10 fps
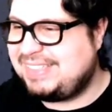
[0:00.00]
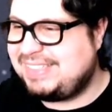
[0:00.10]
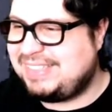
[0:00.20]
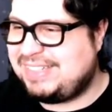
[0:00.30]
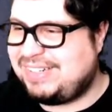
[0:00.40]

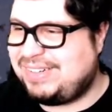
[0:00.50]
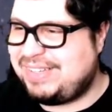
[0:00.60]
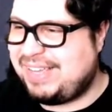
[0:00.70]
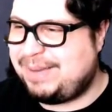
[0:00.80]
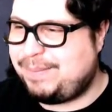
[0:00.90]
Oh,
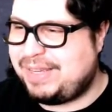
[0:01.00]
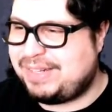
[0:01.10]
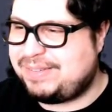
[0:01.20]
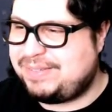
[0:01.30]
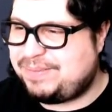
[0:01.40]
yeah,
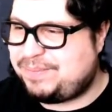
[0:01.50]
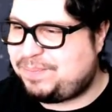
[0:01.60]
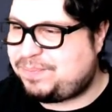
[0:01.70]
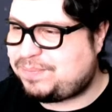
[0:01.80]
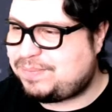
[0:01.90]
man.
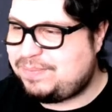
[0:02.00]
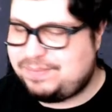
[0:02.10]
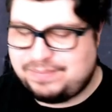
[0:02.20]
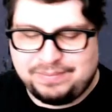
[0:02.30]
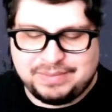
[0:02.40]

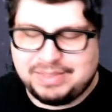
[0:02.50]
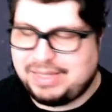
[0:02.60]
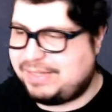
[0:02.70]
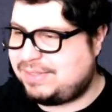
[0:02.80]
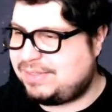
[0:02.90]

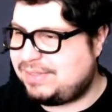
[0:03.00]
Nice.